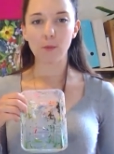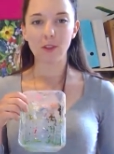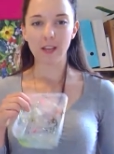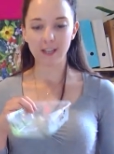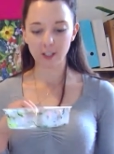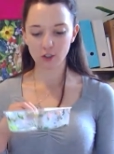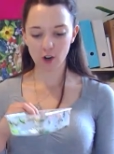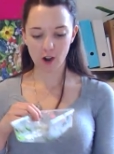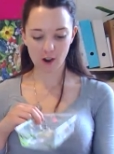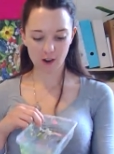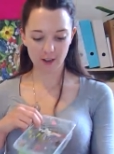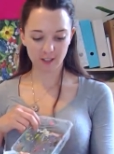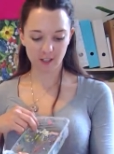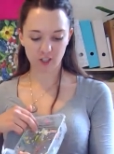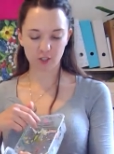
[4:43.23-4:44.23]
with it and it
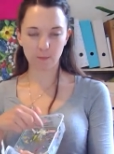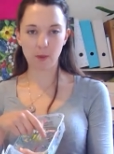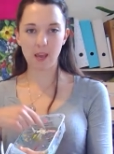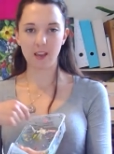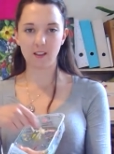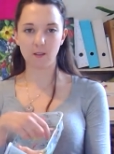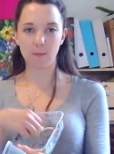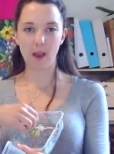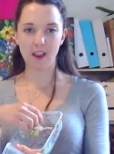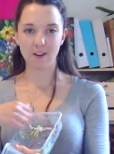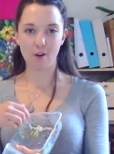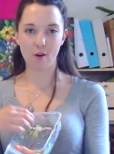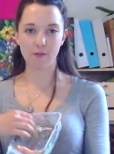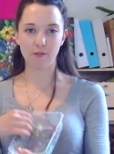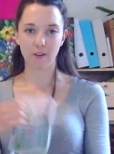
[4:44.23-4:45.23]
dries, I just pick the paint
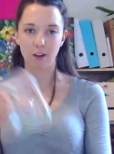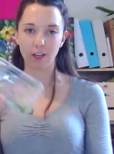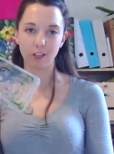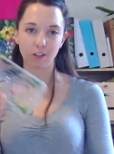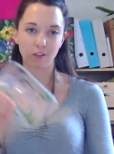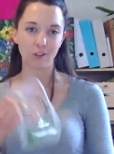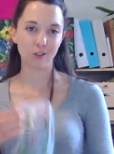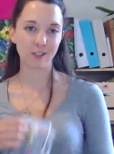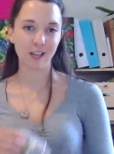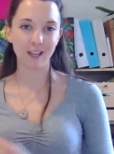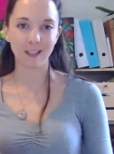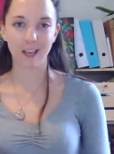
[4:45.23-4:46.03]
off and I can use it